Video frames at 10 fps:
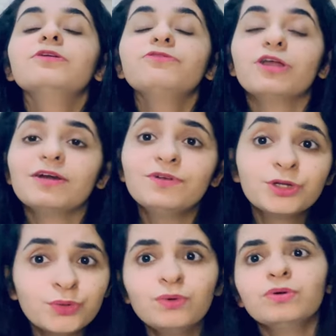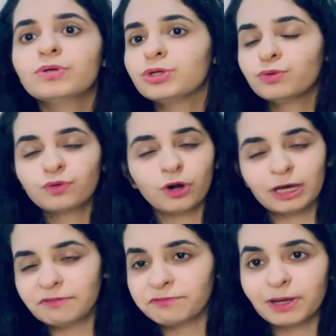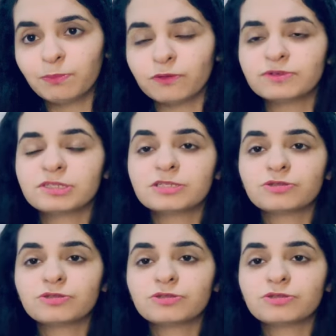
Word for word: For level 2, you do not have Feb obviously,